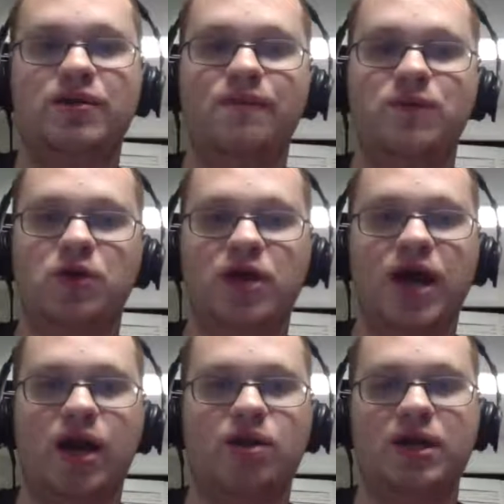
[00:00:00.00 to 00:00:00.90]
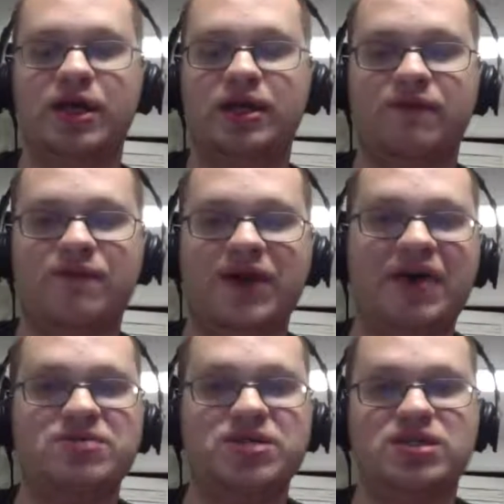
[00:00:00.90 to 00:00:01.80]
You're kind of looking at that
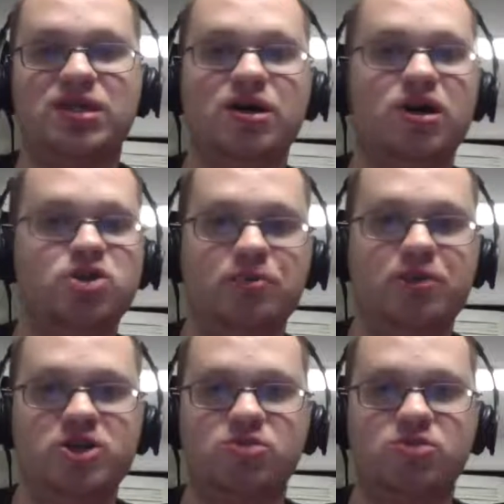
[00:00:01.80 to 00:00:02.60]
5-6 inning 100 pitch